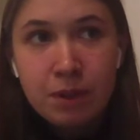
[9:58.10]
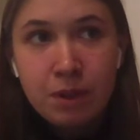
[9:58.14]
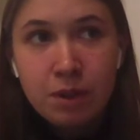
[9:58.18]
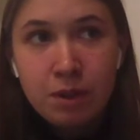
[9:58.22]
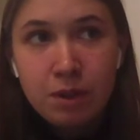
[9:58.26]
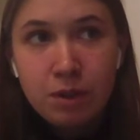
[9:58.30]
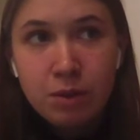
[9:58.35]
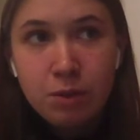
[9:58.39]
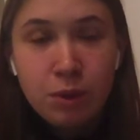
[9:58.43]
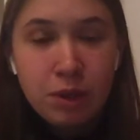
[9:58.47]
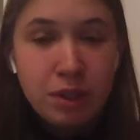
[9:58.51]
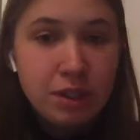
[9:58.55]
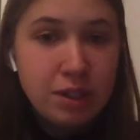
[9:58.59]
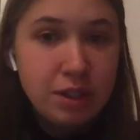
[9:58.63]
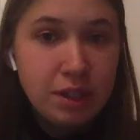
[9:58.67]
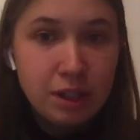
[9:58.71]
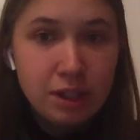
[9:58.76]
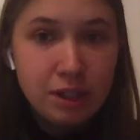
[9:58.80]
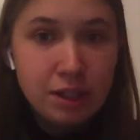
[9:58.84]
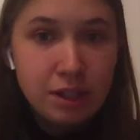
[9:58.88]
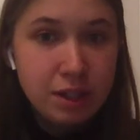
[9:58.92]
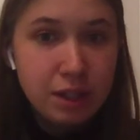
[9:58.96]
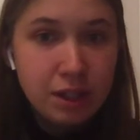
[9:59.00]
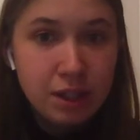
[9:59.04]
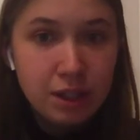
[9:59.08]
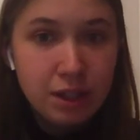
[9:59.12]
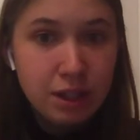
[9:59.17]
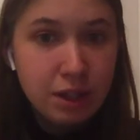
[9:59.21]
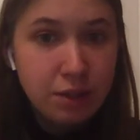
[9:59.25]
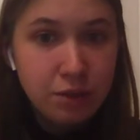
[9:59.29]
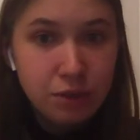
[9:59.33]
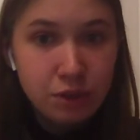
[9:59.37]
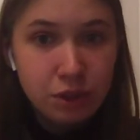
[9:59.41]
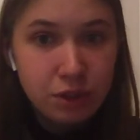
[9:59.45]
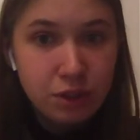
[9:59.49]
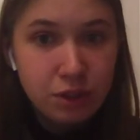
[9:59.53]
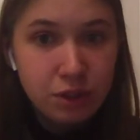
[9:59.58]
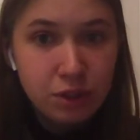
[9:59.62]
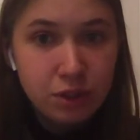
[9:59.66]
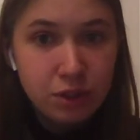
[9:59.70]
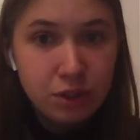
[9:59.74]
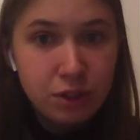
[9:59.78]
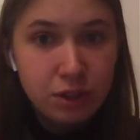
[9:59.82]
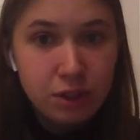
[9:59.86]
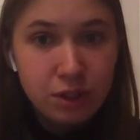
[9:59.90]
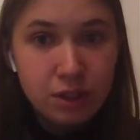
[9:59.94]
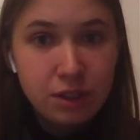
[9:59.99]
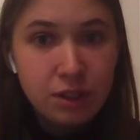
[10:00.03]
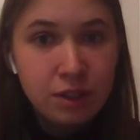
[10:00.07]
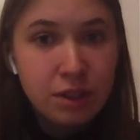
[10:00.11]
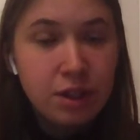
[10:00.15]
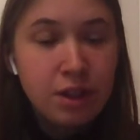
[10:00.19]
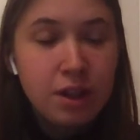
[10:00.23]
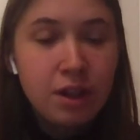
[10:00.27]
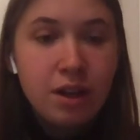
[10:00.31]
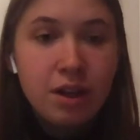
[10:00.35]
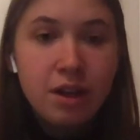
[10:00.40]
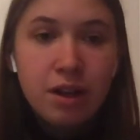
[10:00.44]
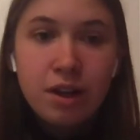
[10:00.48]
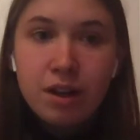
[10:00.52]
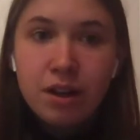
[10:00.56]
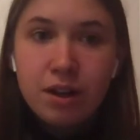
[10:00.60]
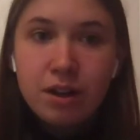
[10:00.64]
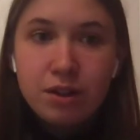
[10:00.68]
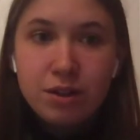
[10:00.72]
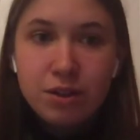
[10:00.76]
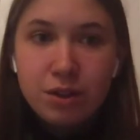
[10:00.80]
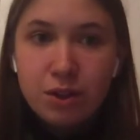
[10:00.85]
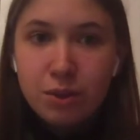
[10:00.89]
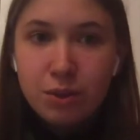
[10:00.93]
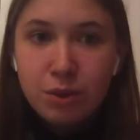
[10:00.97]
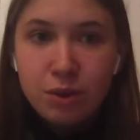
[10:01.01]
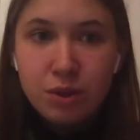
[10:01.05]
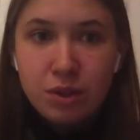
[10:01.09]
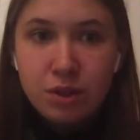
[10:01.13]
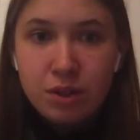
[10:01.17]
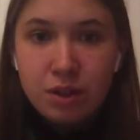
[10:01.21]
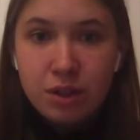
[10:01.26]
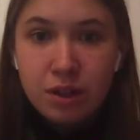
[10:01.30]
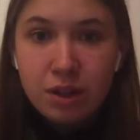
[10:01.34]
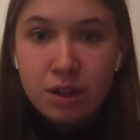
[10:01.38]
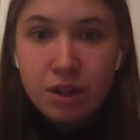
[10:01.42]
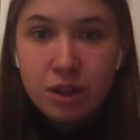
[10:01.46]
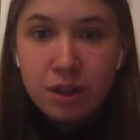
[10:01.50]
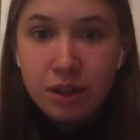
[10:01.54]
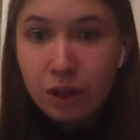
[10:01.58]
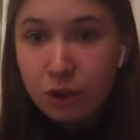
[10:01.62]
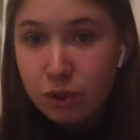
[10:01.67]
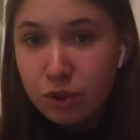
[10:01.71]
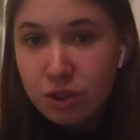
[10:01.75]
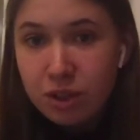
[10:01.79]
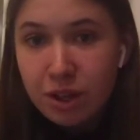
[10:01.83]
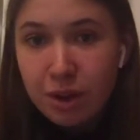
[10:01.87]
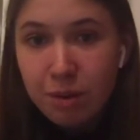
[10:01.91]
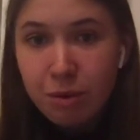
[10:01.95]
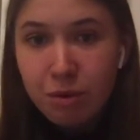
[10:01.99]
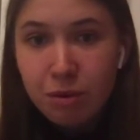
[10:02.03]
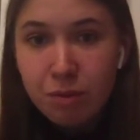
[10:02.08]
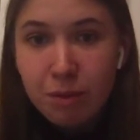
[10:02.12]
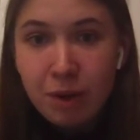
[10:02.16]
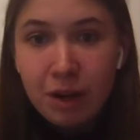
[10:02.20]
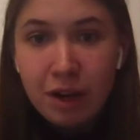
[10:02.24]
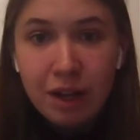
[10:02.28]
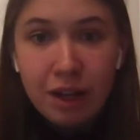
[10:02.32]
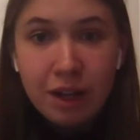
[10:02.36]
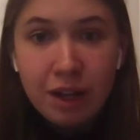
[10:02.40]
$160,000. So it's a huge sum of money,